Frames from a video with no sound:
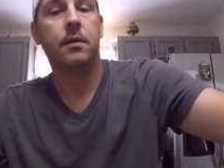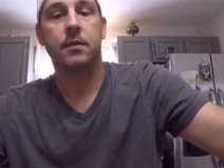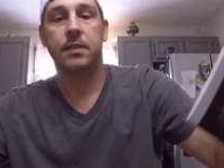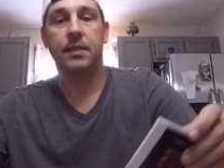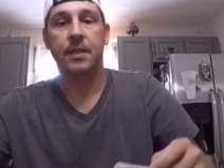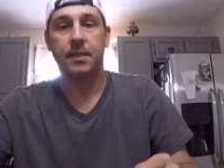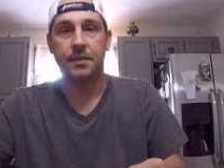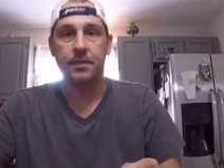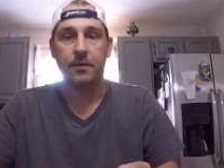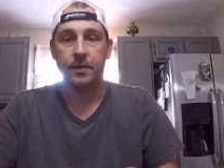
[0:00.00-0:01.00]
since I
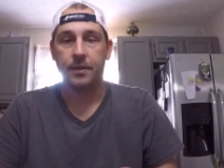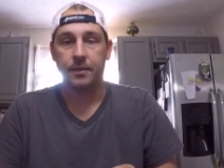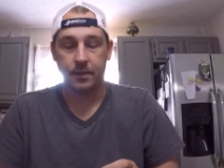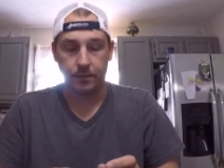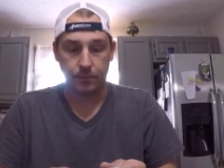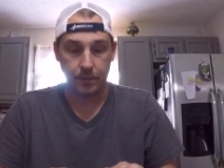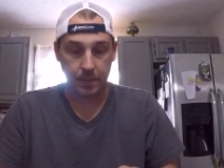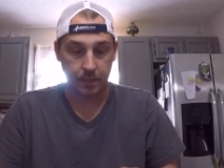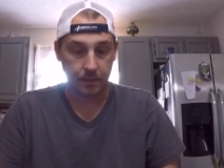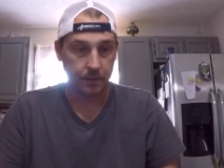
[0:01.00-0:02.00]
just started to
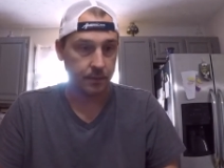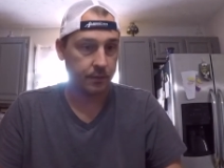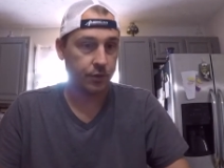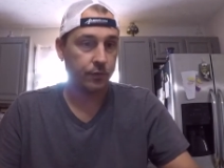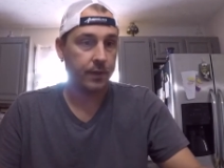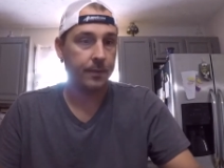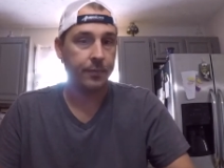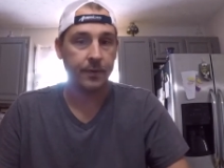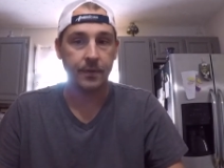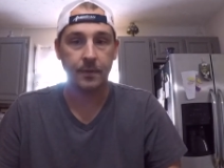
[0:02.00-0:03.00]
uh, join up
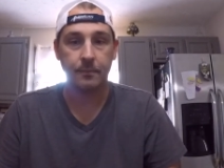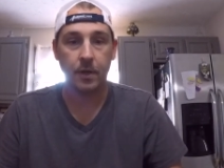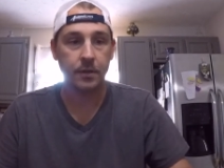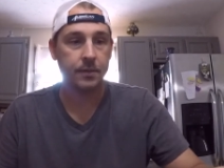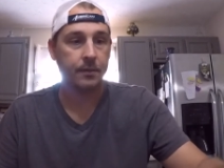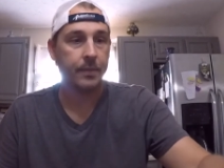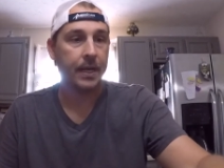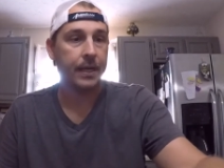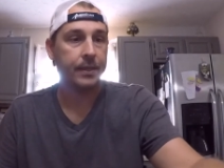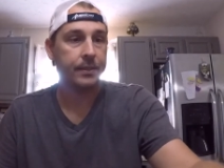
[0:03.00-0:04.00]
with
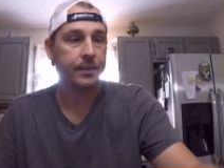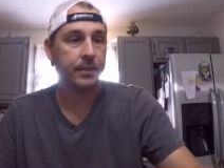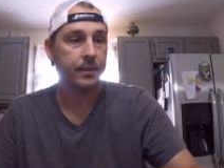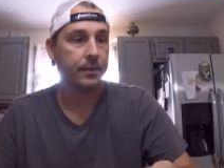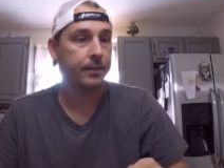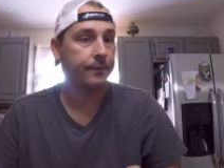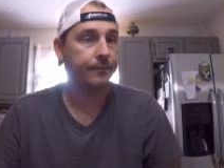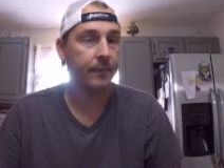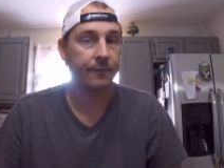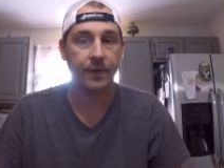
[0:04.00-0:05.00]
MonsterBass, uh,
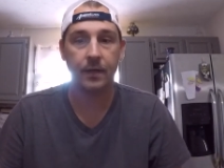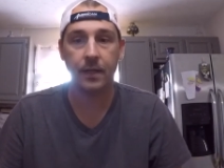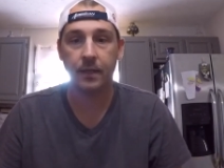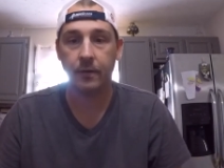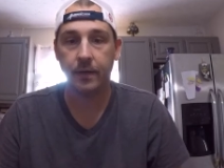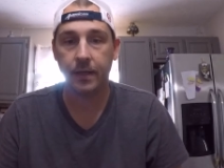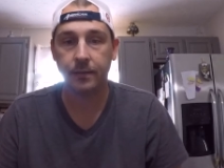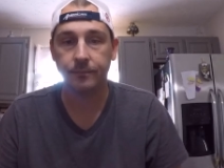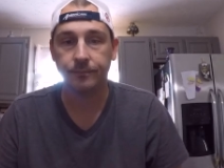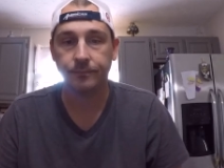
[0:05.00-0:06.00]
I figured I'd go ahead
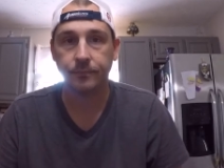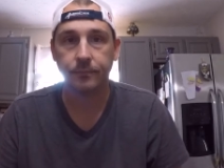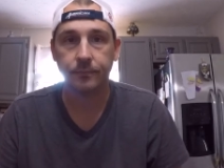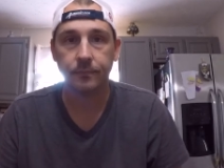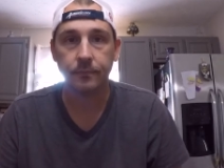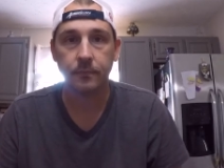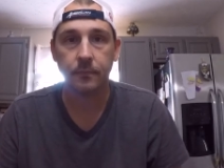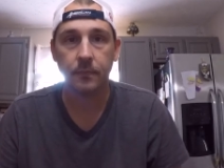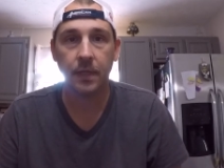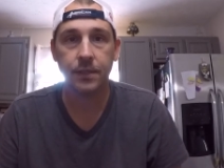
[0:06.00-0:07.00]
and
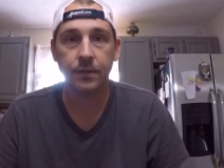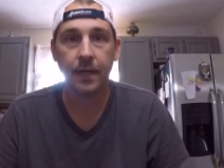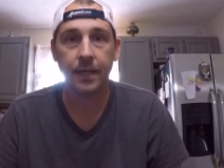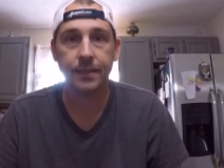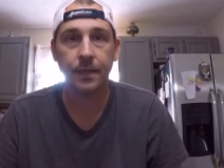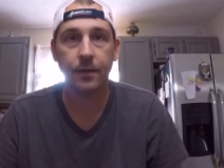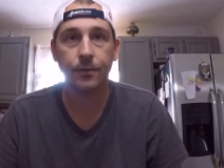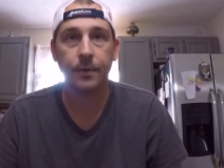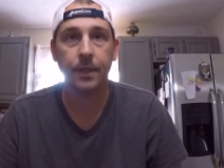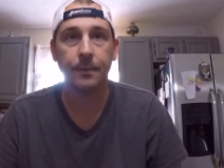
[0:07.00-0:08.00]
let you guys know
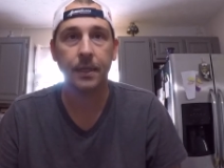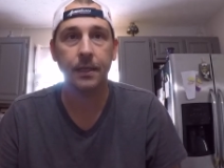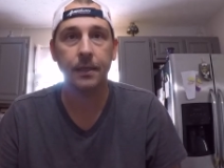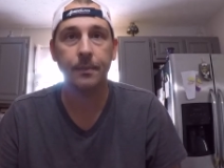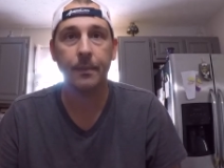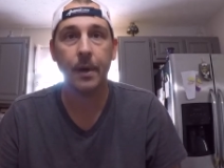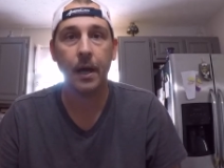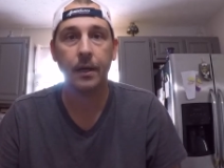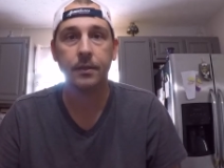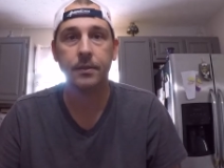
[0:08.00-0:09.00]
what I'm getting in my
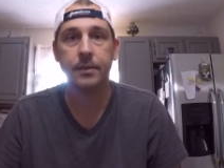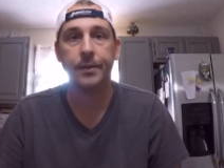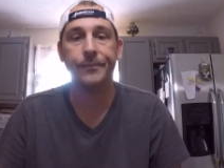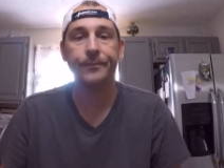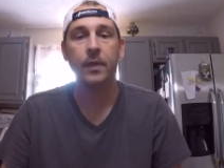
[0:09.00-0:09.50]
box. So